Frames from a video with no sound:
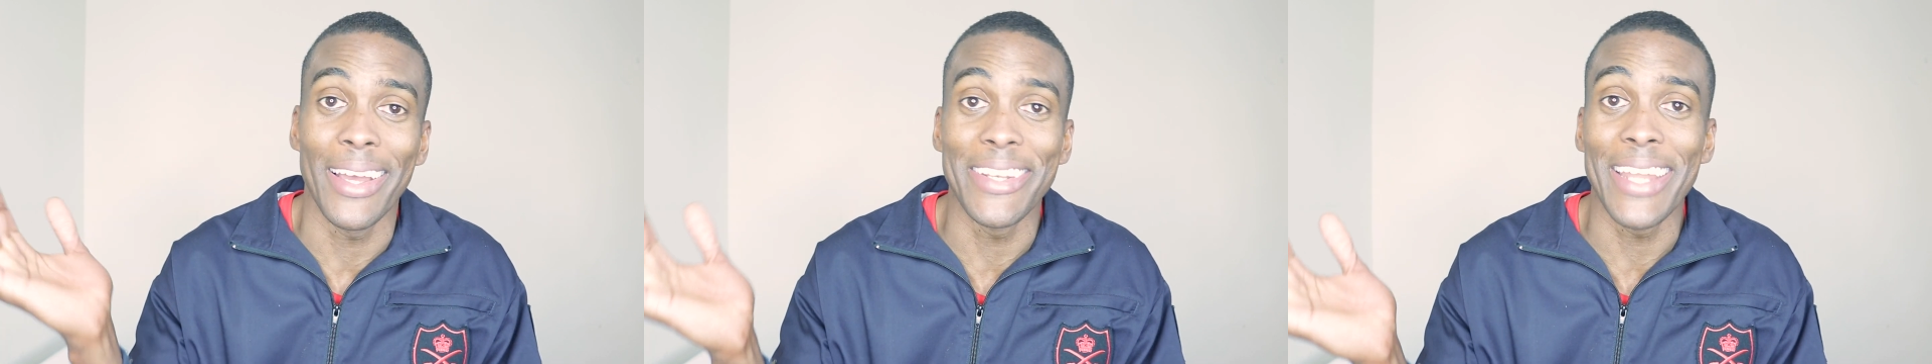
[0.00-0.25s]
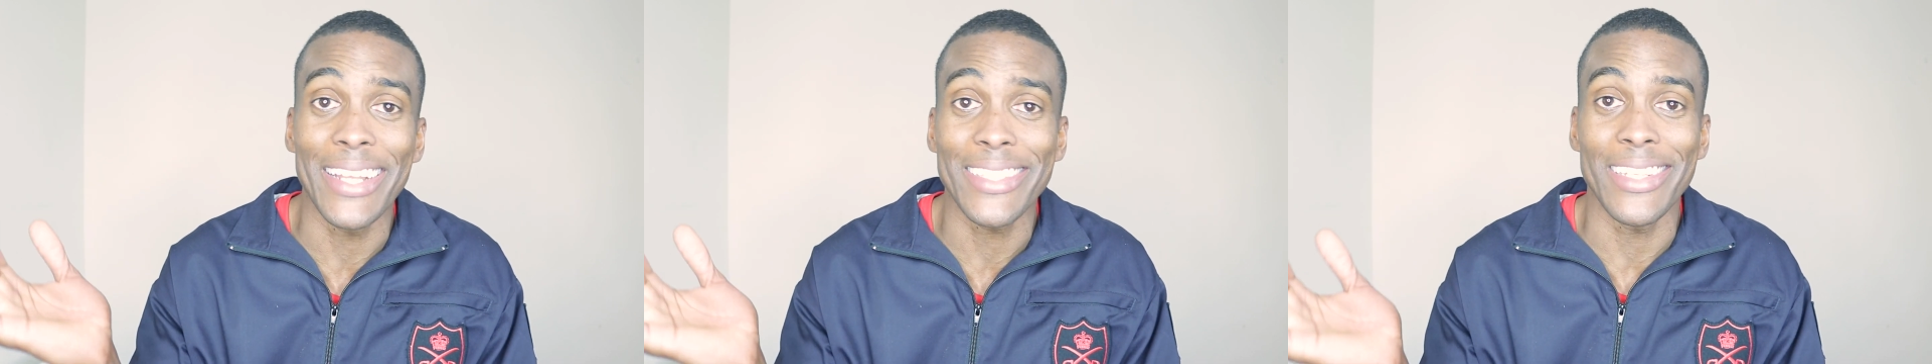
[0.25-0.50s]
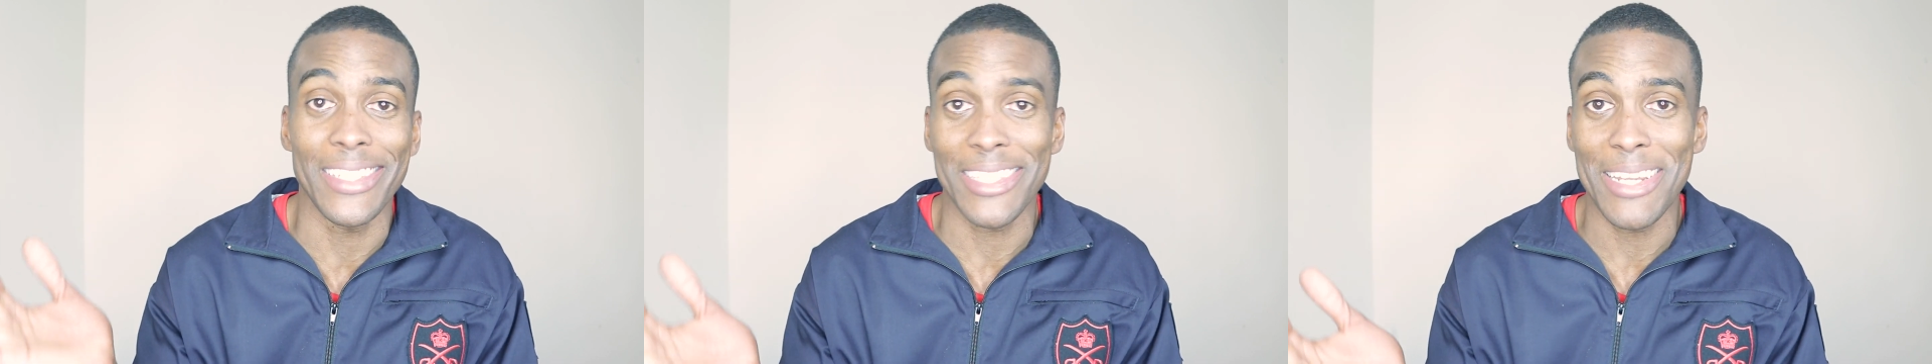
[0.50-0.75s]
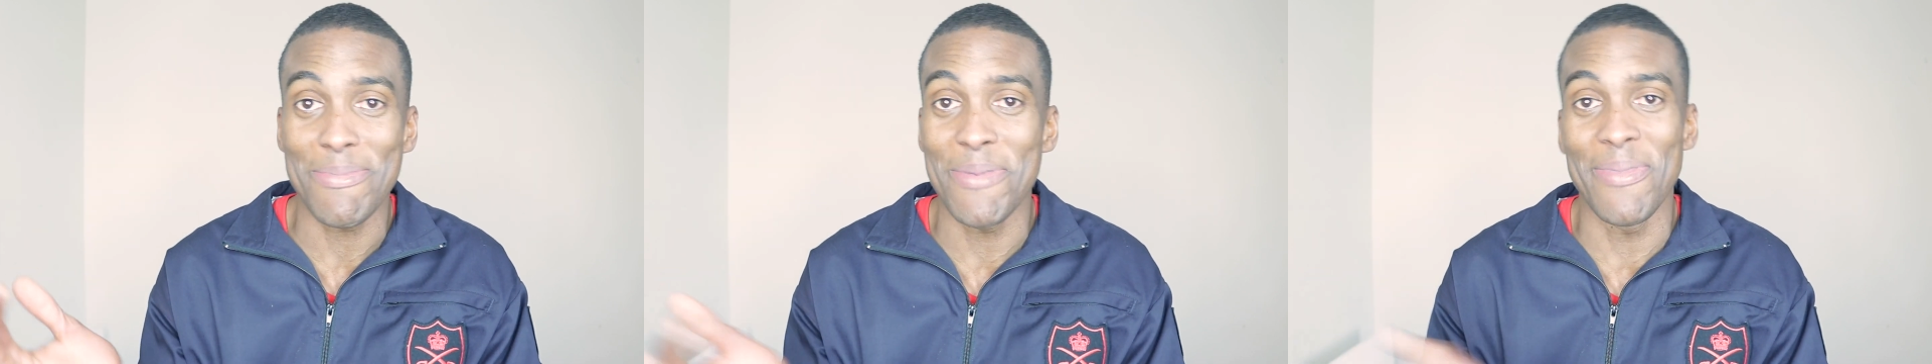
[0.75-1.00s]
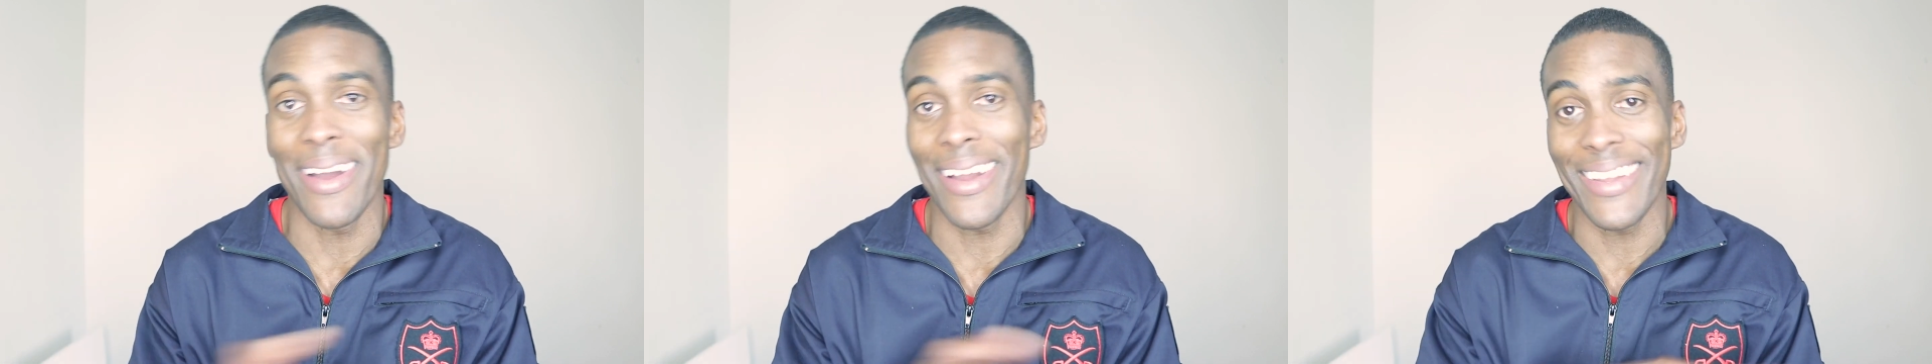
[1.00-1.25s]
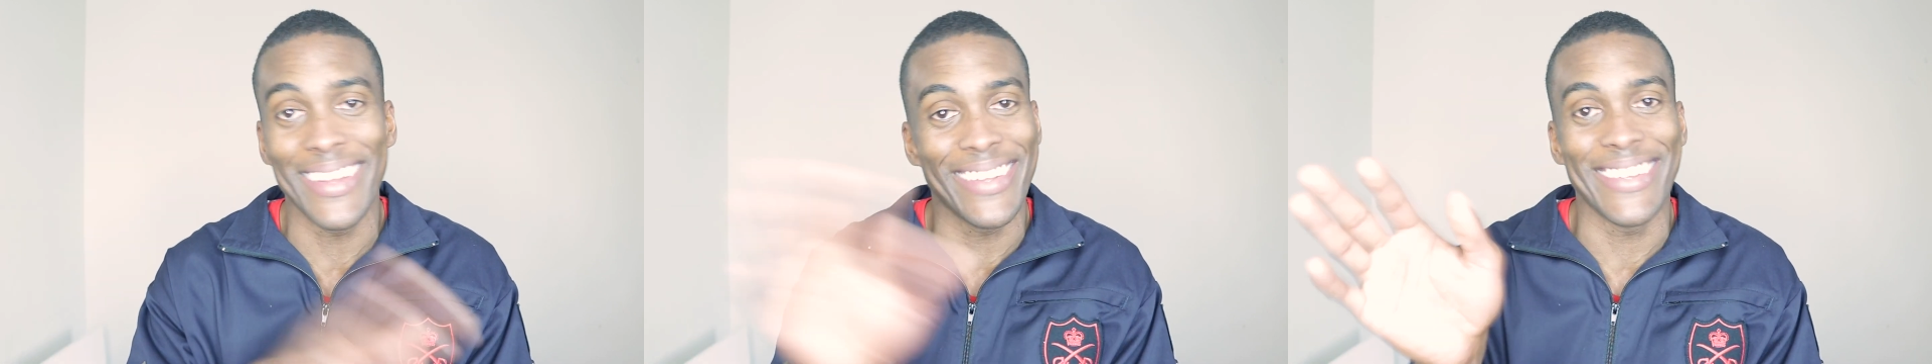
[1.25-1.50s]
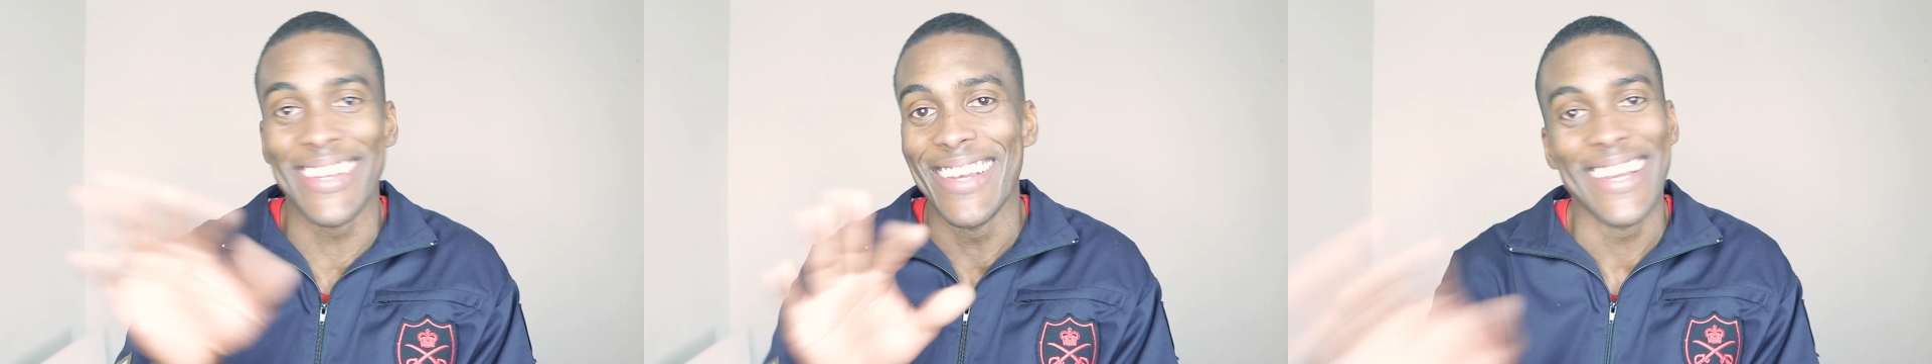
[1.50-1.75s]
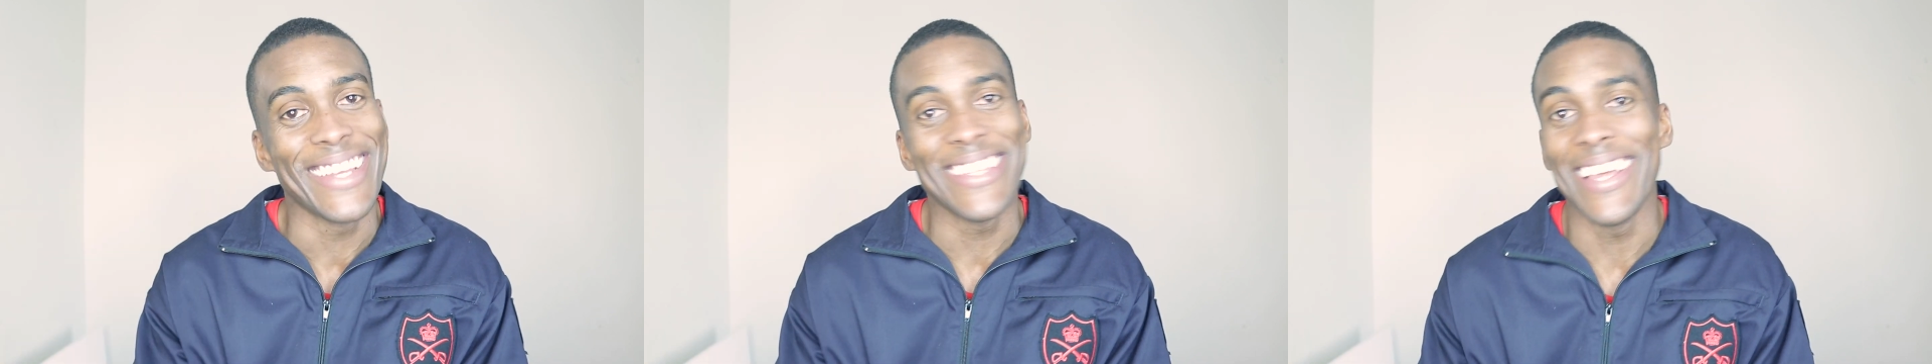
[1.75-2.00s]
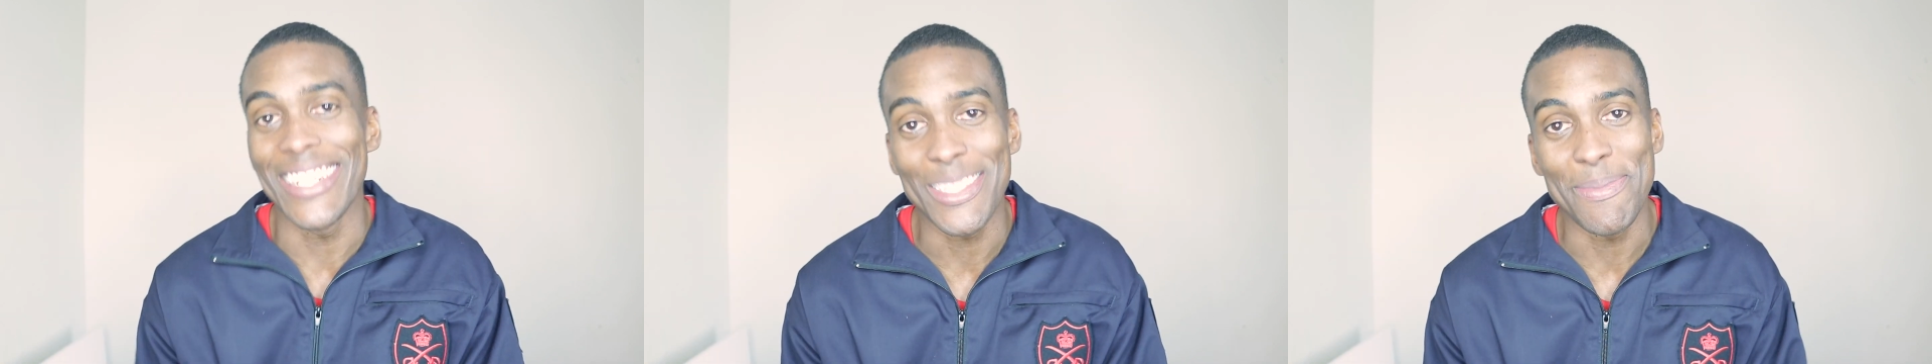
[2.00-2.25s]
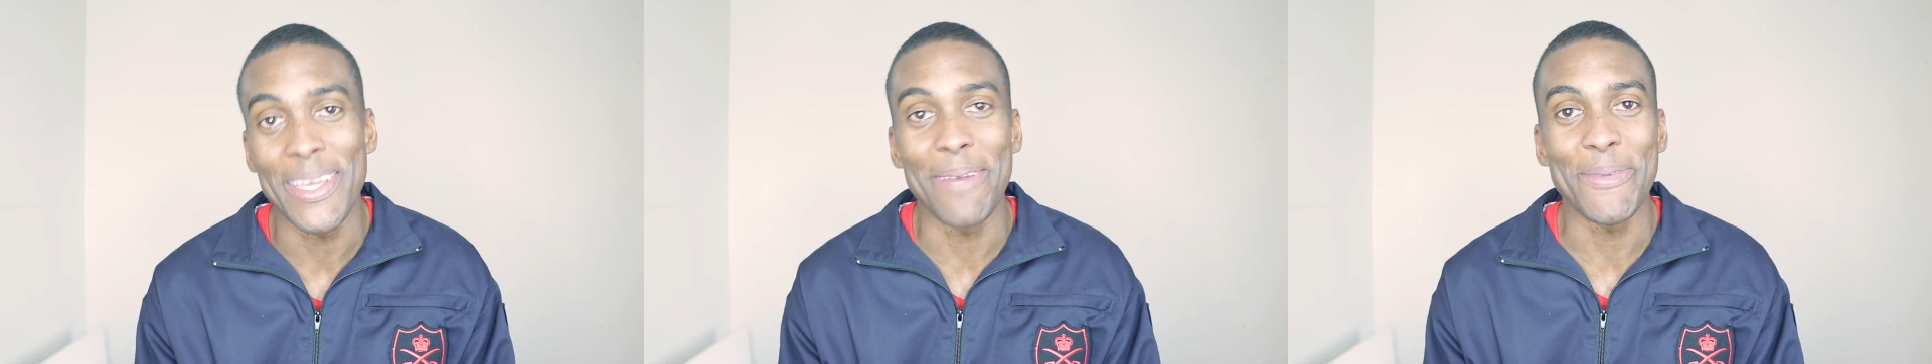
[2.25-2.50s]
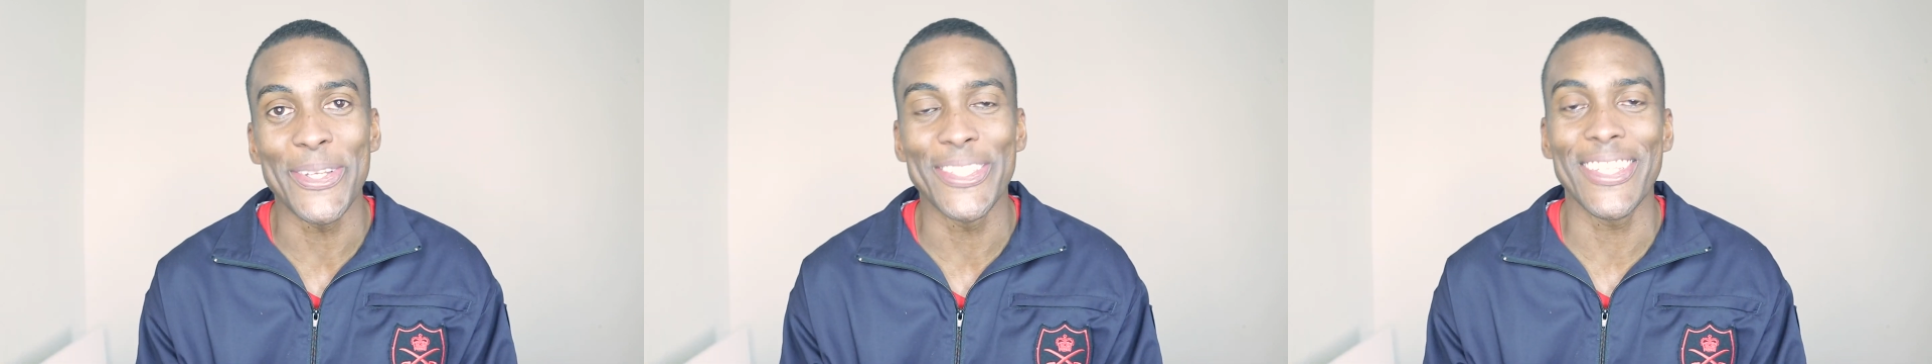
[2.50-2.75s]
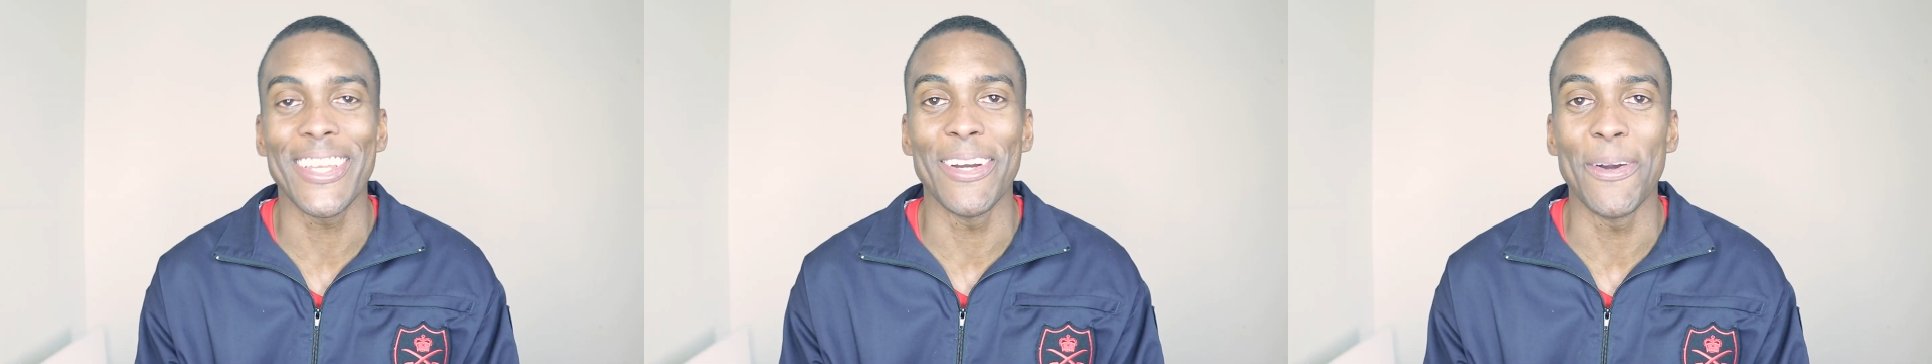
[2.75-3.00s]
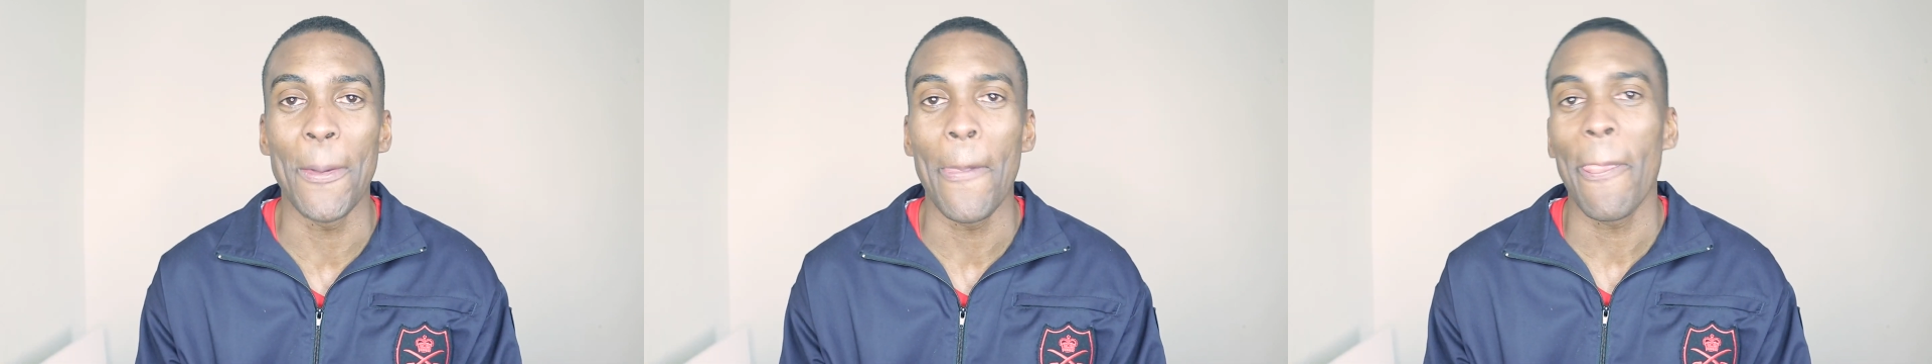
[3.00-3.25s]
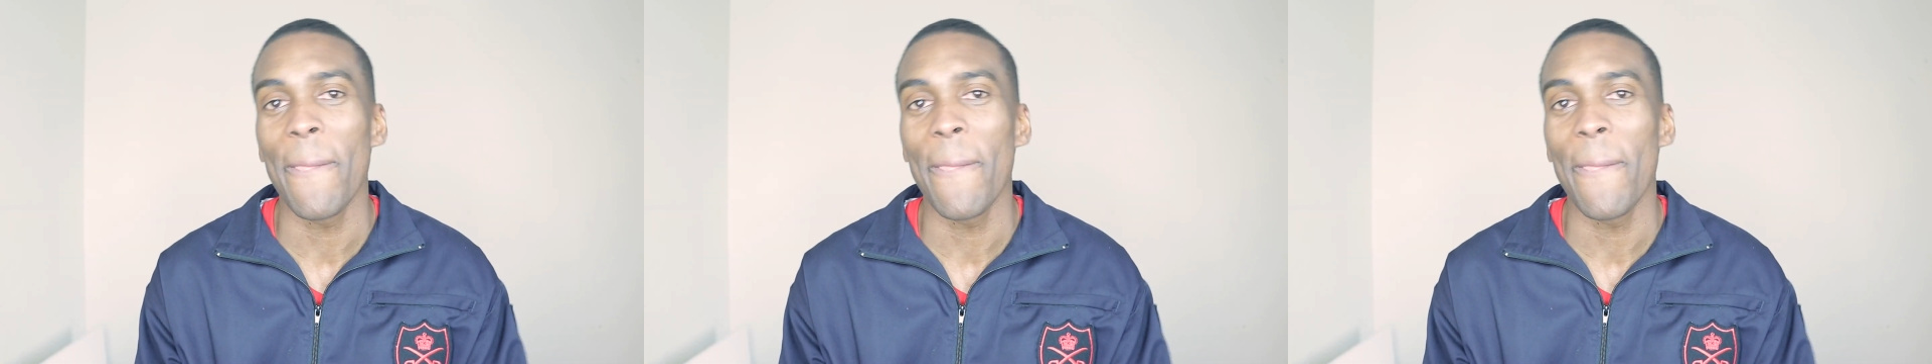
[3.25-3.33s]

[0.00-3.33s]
and that's it, sleeping bag. That's me, I'm good to go.